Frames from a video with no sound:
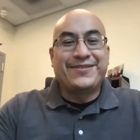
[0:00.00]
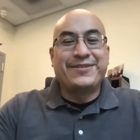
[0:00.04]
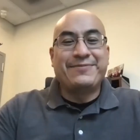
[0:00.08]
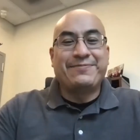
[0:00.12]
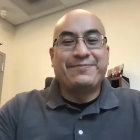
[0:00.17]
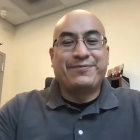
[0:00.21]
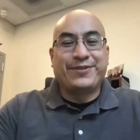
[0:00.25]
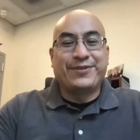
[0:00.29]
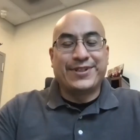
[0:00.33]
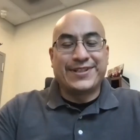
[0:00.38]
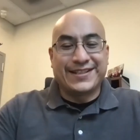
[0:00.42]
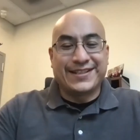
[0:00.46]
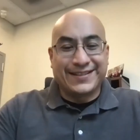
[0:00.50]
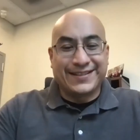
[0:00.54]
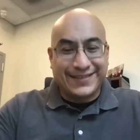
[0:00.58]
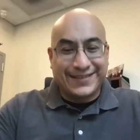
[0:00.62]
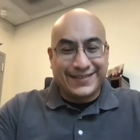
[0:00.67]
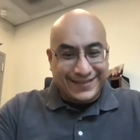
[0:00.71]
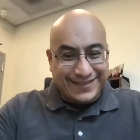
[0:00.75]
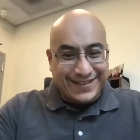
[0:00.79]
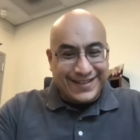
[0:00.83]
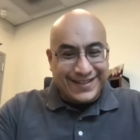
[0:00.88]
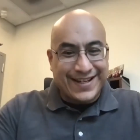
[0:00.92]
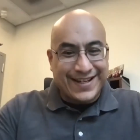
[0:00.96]
important,
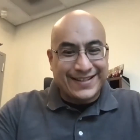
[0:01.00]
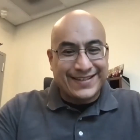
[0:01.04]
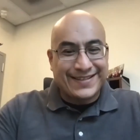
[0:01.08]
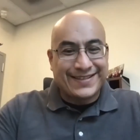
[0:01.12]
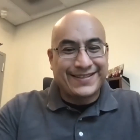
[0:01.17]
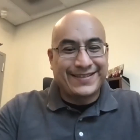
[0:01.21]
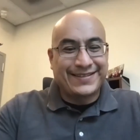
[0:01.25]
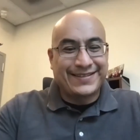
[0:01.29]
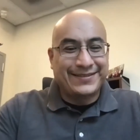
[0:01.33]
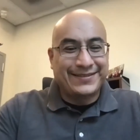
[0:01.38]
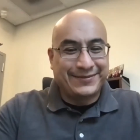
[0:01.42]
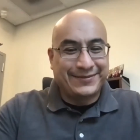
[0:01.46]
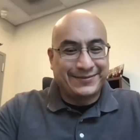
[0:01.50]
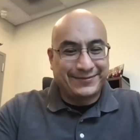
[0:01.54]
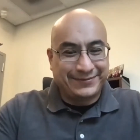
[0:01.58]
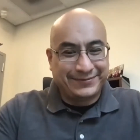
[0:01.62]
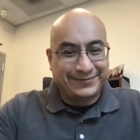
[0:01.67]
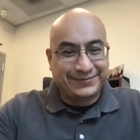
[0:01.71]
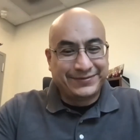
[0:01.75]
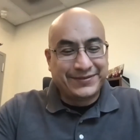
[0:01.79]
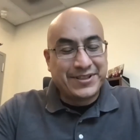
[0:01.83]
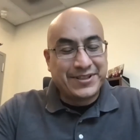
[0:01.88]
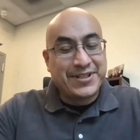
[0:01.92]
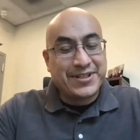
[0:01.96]
yes.
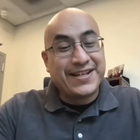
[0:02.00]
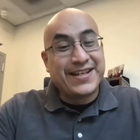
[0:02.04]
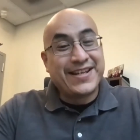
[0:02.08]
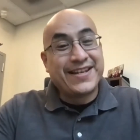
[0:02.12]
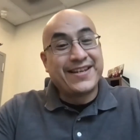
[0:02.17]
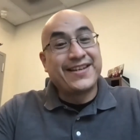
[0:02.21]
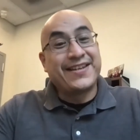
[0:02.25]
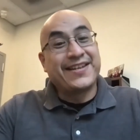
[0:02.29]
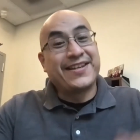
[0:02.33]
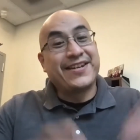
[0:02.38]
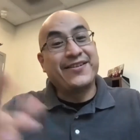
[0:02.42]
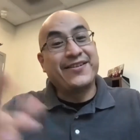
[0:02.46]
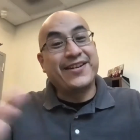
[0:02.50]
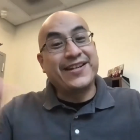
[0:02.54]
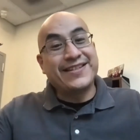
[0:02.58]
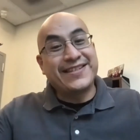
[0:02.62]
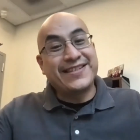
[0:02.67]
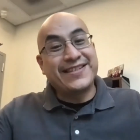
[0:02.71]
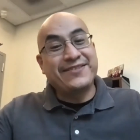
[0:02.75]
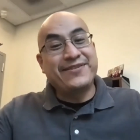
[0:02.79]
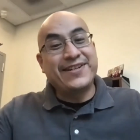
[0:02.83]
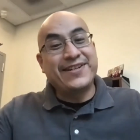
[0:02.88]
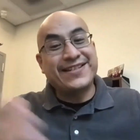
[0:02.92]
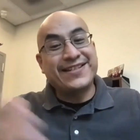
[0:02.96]
Here at
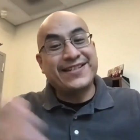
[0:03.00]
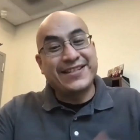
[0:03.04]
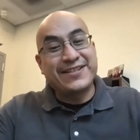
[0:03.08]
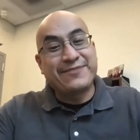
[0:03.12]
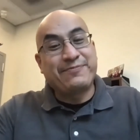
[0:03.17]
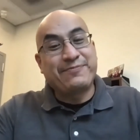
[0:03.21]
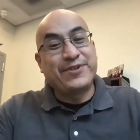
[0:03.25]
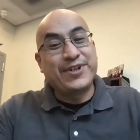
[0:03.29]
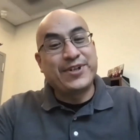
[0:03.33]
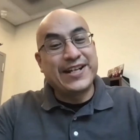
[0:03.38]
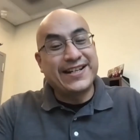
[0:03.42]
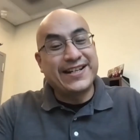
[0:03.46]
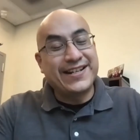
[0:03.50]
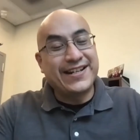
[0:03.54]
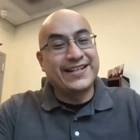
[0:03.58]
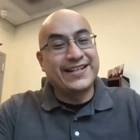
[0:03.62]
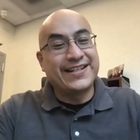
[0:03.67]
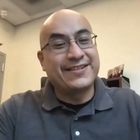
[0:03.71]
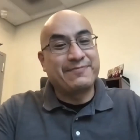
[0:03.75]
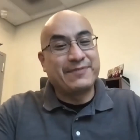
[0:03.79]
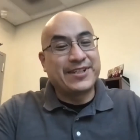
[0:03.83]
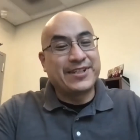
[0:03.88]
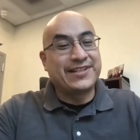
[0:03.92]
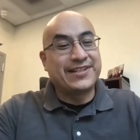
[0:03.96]
COS, it's pretty
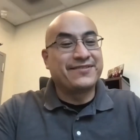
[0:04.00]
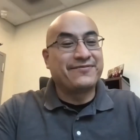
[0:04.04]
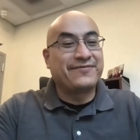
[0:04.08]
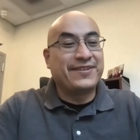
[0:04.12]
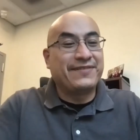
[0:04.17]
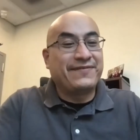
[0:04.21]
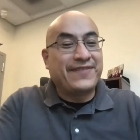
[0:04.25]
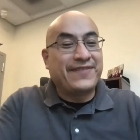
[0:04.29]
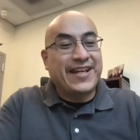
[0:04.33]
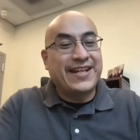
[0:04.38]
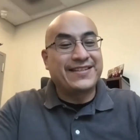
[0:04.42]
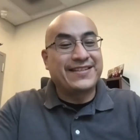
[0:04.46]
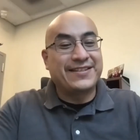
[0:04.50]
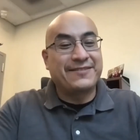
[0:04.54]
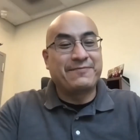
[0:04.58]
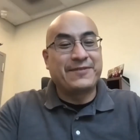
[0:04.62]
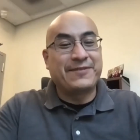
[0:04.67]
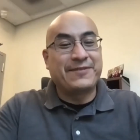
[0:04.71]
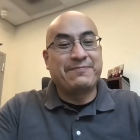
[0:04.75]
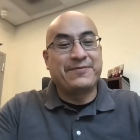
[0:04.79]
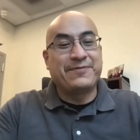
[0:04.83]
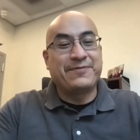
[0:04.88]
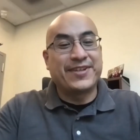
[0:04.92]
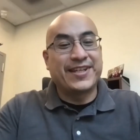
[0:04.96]
nice because we've had some
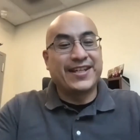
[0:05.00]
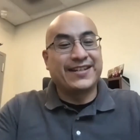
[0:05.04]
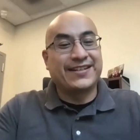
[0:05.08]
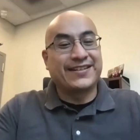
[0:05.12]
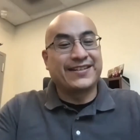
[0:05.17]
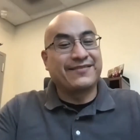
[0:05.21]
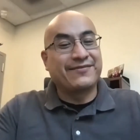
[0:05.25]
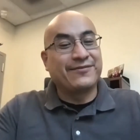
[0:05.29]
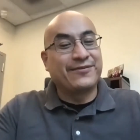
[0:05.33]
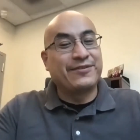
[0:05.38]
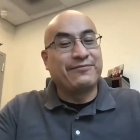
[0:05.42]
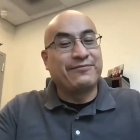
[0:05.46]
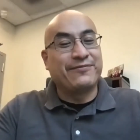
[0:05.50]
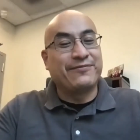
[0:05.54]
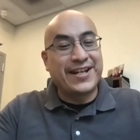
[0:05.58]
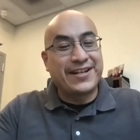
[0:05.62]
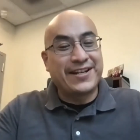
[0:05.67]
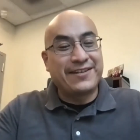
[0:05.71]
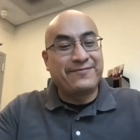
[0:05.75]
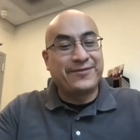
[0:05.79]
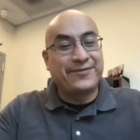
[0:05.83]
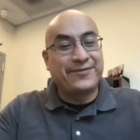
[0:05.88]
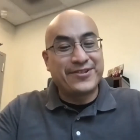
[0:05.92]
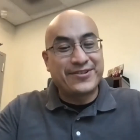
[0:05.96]
people that weren't
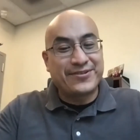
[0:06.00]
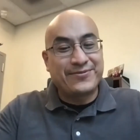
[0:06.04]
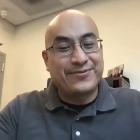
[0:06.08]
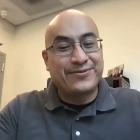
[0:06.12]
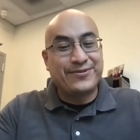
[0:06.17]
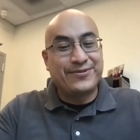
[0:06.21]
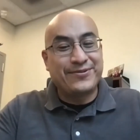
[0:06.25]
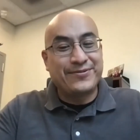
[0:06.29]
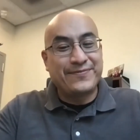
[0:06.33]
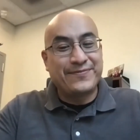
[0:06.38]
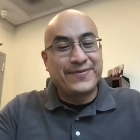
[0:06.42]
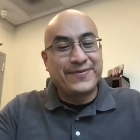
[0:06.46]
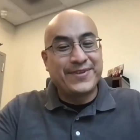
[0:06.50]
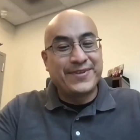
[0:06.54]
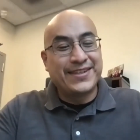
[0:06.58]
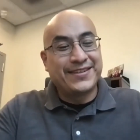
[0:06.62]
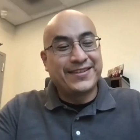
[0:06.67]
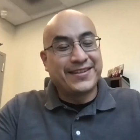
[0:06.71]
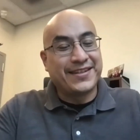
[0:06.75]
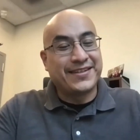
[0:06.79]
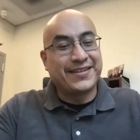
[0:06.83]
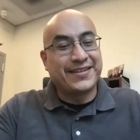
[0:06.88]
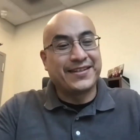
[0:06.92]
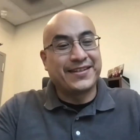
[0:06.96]
ready for school
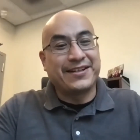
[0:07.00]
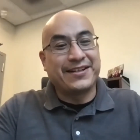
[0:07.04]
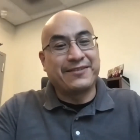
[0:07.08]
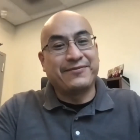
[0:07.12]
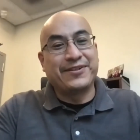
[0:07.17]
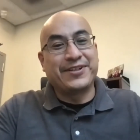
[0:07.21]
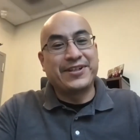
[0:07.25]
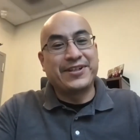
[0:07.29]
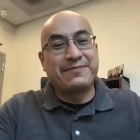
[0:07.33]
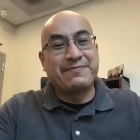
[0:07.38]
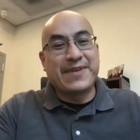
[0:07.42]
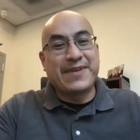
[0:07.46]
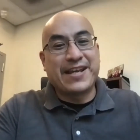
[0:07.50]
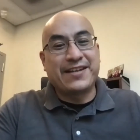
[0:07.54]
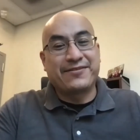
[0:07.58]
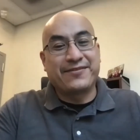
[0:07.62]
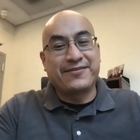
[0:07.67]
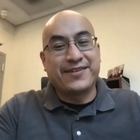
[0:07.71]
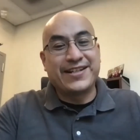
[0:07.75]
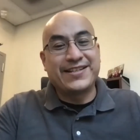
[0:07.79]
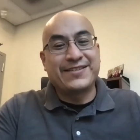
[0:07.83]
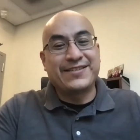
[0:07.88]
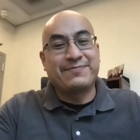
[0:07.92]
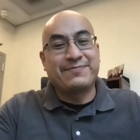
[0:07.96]
and they got really bad
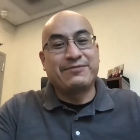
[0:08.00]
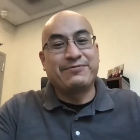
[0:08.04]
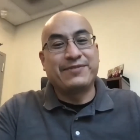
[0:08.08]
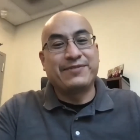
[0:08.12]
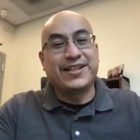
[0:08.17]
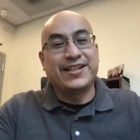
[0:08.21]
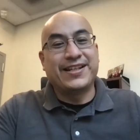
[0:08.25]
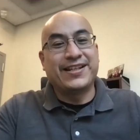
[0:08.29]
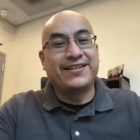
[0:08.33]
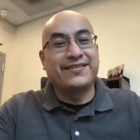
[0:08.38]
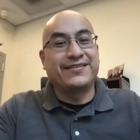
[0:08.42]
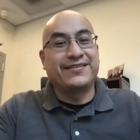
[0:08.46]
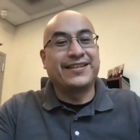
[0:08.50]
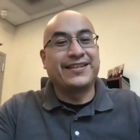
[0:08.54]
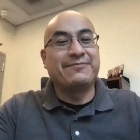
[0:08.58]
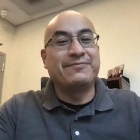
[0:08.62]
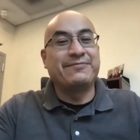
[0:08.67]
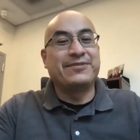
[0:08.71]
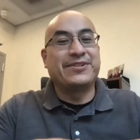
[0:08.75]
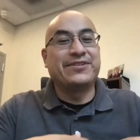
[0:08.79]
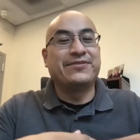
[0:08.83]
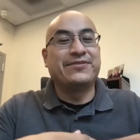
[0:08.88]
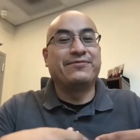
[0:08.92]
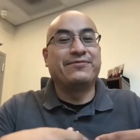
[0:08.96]
grades, but we let
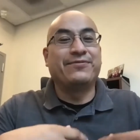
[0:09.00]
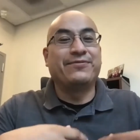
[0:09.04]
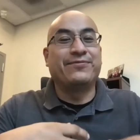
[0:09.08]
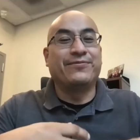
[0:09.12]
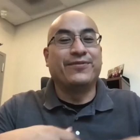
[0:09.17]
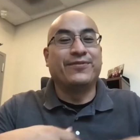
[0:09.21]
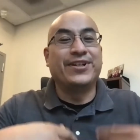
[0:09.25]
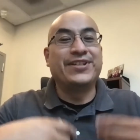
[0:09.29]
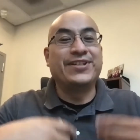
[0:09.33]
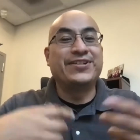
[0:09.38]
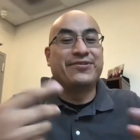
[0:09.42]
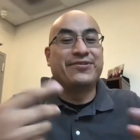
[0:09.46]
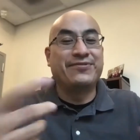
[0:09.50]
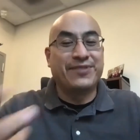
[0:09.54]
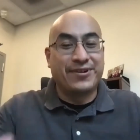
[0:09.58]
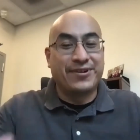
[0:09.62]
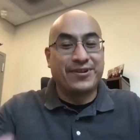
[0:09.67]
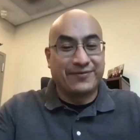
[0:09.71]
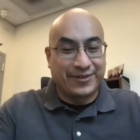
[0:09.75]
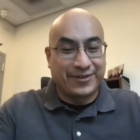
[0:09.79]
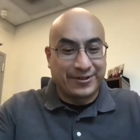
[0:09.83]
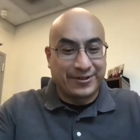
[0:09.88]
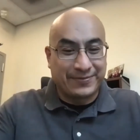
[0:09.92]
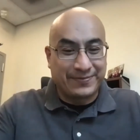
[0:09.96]
them do one
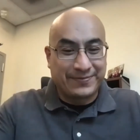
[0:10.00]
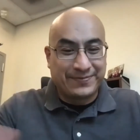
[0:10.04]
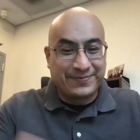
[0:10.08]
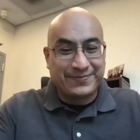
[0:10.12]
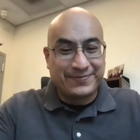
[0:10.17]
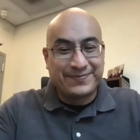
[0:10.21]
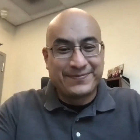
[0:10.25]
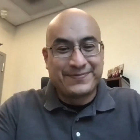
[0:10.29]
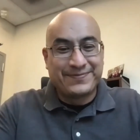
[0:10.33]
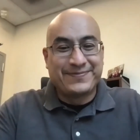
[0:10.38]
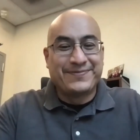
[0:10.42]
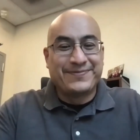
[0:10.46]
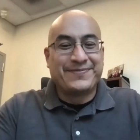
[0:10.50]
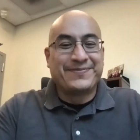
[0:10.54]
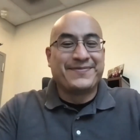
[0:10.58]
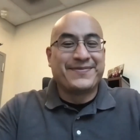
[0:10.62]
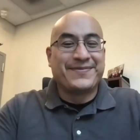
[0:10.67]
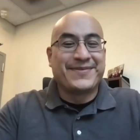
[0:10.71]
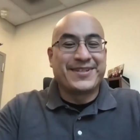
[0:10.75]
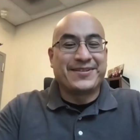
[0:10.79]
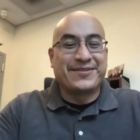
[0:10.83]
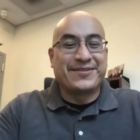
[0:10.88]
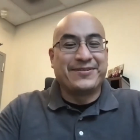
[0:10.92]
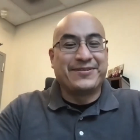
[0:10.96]
do-over.
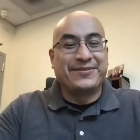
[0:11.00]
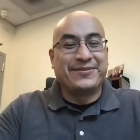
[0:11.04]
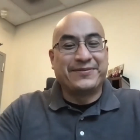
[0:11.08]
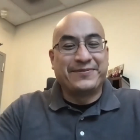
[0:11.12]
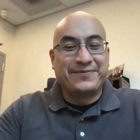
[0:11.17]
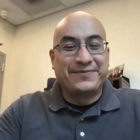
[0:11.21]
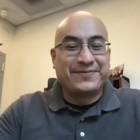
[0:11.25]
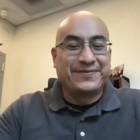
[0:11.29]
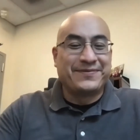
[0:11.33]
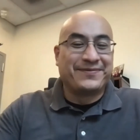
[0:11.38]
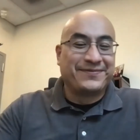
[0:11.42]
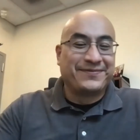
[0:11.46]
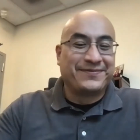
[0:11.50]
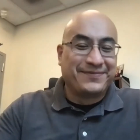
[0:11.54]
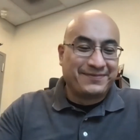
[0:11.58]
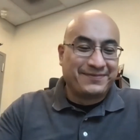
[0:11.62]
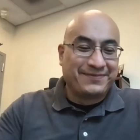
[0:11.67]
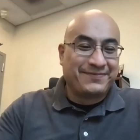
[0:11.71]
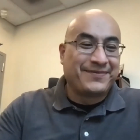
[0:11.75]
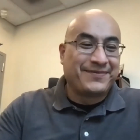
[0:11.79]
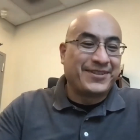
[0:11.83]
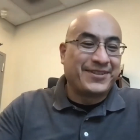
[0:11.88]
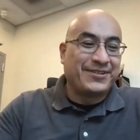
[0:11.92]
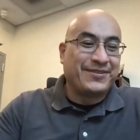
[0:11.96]
So
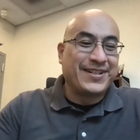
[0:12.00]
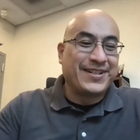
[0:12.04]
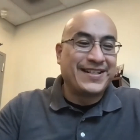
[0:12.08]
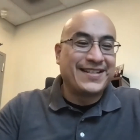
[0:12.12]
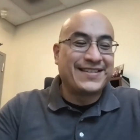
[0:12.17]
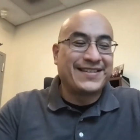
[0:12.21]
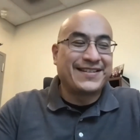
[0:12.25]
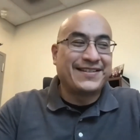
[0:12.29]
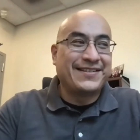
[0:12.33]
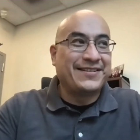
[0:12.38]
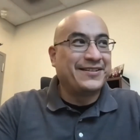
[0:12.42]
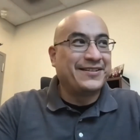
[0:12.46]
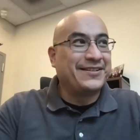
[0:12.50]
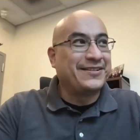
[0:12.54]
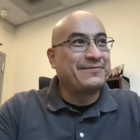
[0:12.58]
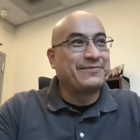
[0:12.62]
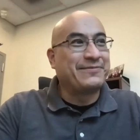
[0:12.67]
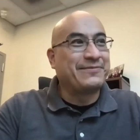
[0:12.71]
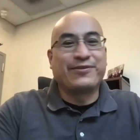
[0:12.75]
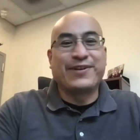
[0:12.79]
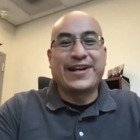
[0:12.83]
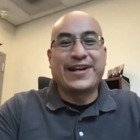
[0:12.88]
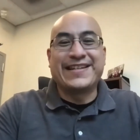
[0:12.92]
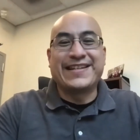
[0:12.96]
there is
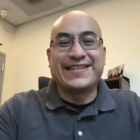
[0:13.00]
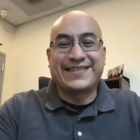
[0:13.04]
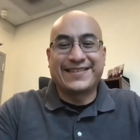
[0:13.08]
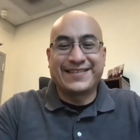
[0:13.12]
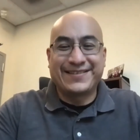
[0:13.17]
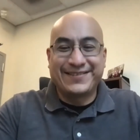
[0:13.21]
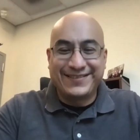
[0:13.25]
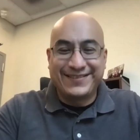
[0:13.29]
grace.